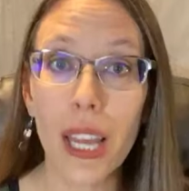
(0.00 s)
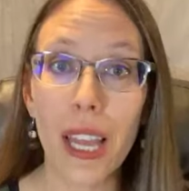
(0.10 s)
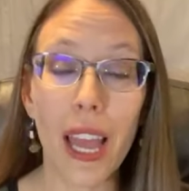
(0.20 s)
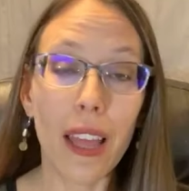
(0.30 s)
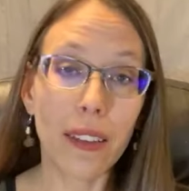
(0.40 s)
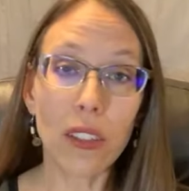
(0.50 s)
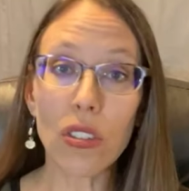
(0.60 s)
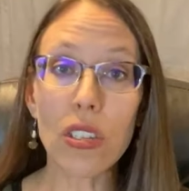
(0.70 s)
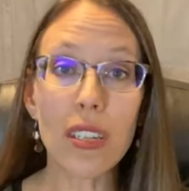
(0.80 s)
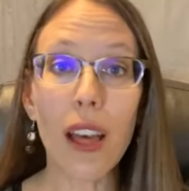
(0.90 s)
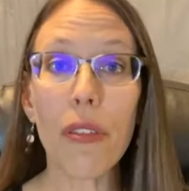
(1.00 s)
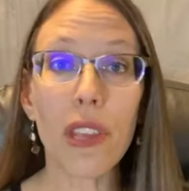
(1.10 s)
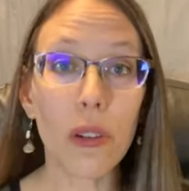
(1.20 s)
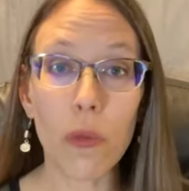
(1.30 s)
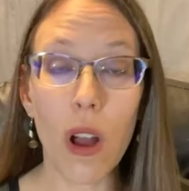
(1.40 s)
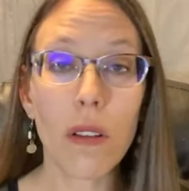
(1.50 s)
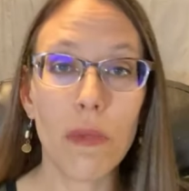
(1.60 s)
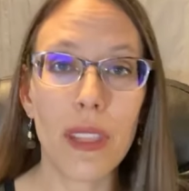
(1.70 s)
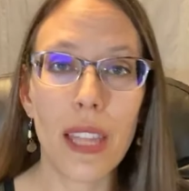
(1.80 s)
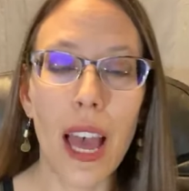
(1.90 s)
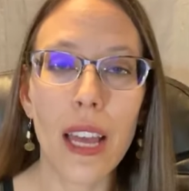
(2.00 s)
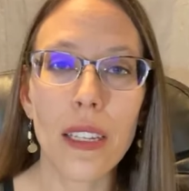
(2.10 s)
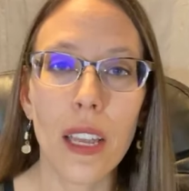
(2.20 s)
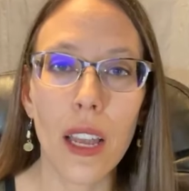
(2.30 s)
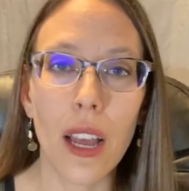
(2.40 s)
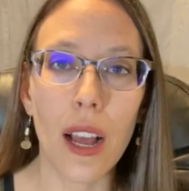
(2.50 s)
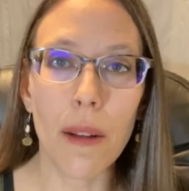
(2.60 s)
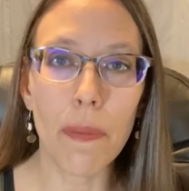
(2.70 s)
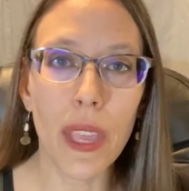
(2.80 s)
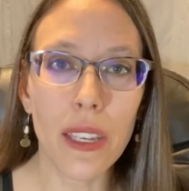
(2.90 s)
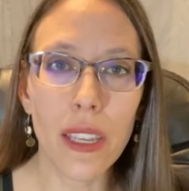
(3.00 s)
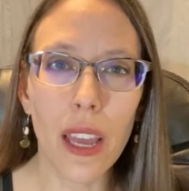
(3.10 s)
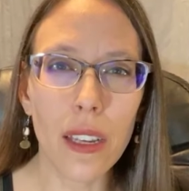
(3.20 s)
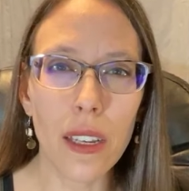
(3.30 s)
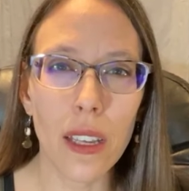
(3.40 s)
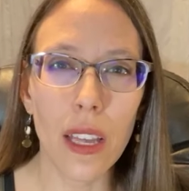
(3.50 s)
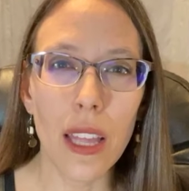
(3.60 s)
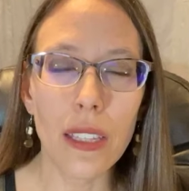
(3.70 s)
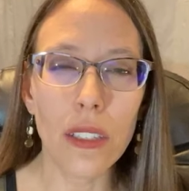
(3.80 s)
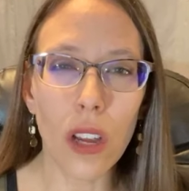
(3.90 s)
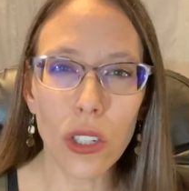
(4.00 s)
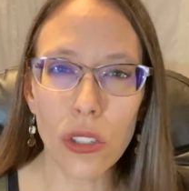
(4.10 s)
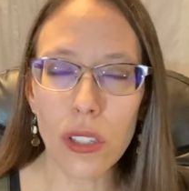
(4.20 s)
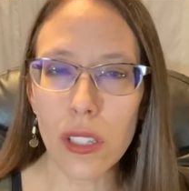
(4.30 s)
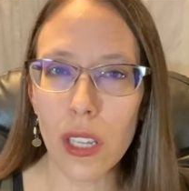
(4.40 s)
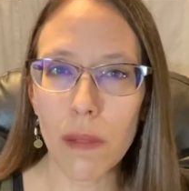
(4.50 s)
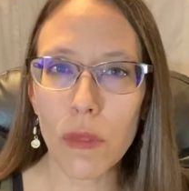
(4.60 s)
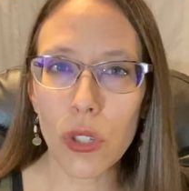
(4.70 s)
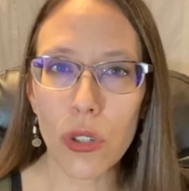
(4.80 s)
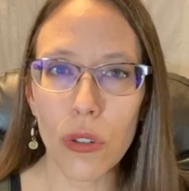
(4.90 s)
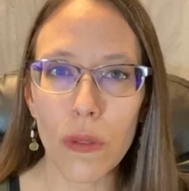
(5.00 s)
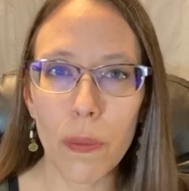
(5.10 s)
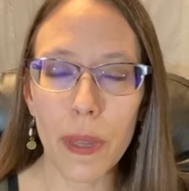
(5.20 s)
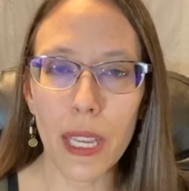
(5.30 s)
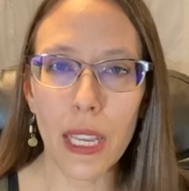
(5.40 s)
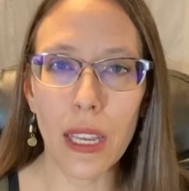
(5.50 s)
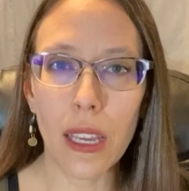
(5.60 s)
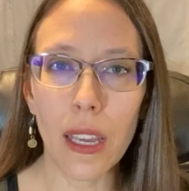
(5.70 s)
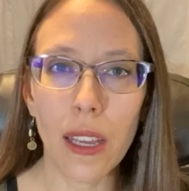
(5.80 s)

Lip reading: and there's nothing wrong with that. And yet doctors seem to be,